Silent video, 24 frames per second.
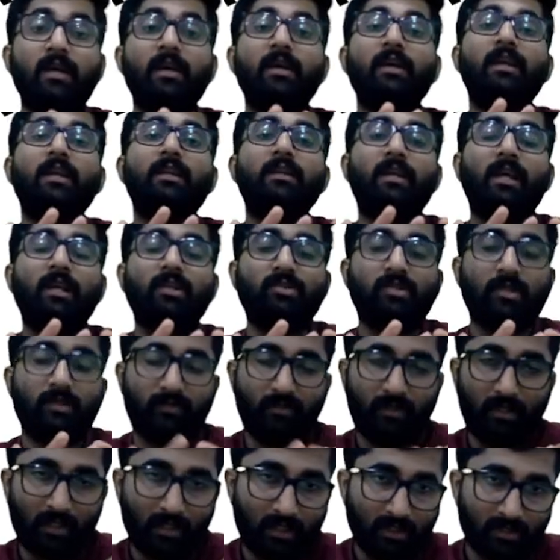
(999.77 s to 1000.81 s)
In case
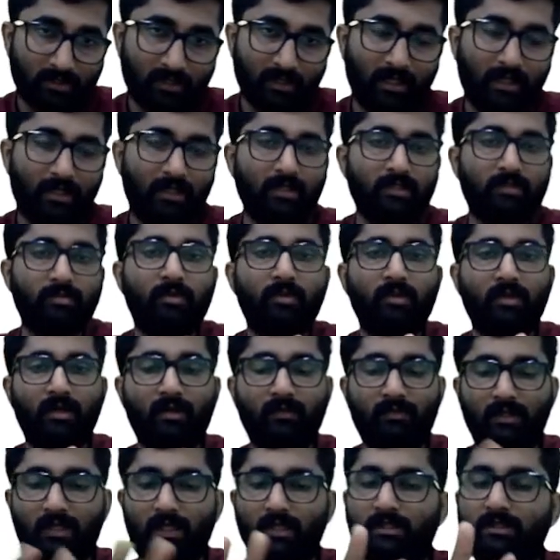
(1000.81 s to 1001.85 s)
of trust, it is board
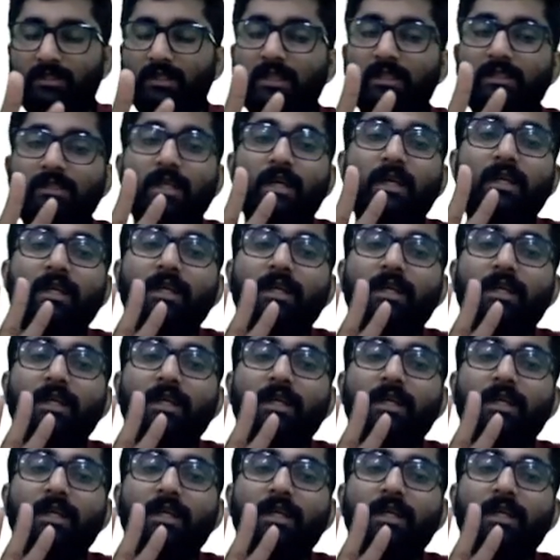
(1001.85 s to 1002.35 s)
of trustees.